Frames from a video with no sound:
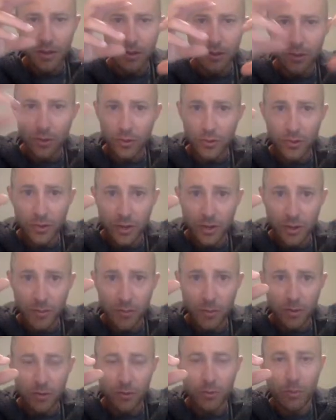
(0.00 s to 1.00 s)
you'll see
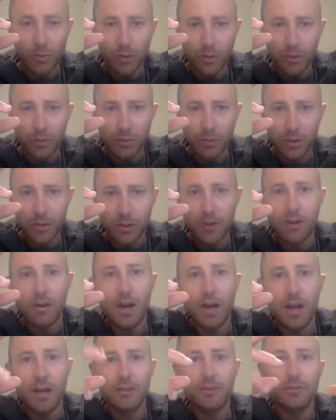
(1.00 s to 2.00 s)
them once we're in
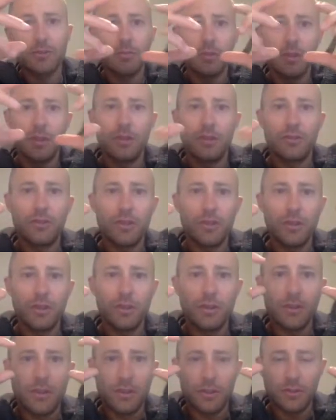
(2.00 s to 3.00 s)
class, but it's
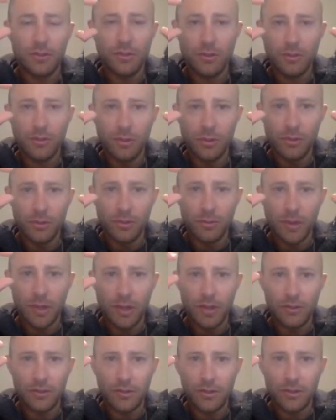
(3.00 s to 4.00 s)
a little
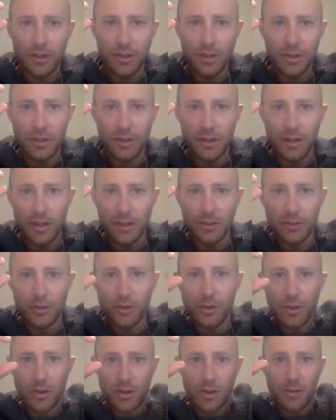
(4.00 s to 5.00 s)
device and it has a
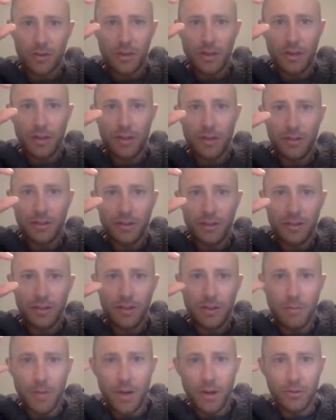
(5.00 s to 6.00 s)
hook on the end, and
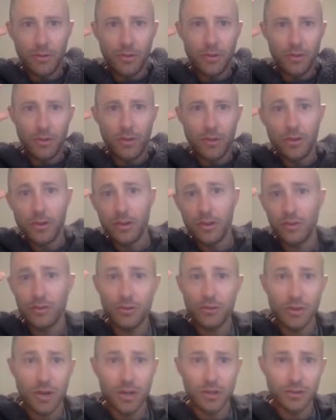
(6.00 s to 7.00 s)
the amount that the hook is
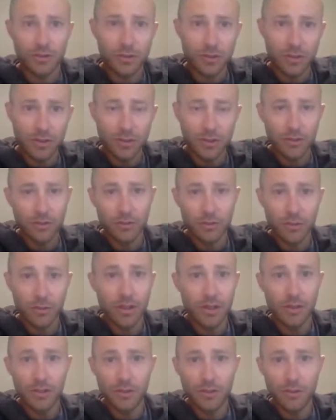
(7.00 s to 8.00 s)
stretched is
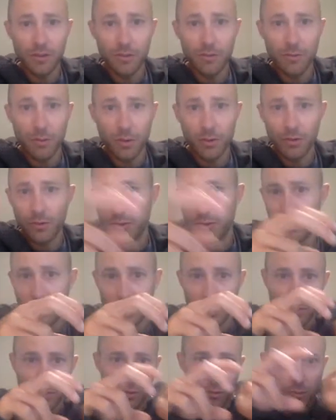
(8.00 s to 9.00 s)
related to the force. So you
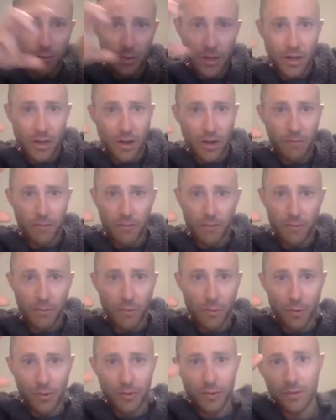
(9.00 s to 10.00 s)
can just read off the
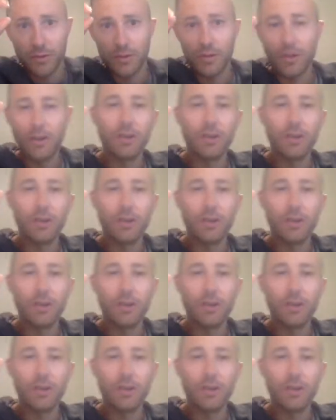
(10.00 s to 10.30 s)
force.